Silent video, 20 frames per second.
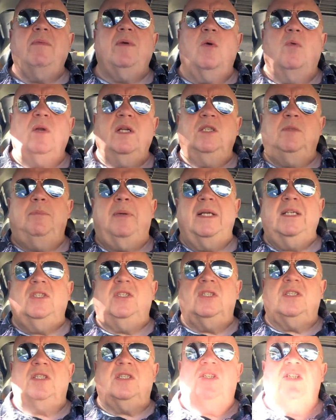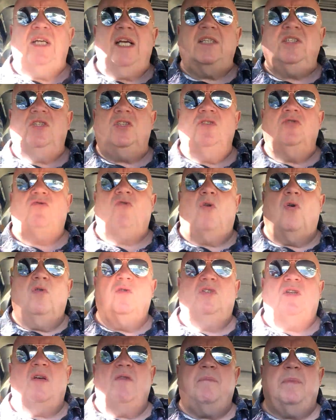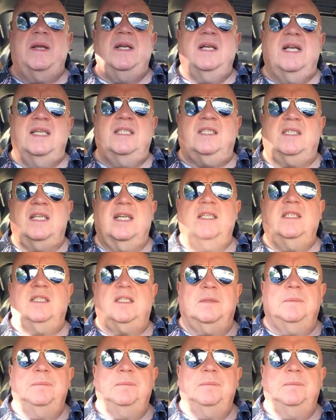me all these pictures of chest of drawers that have been listed,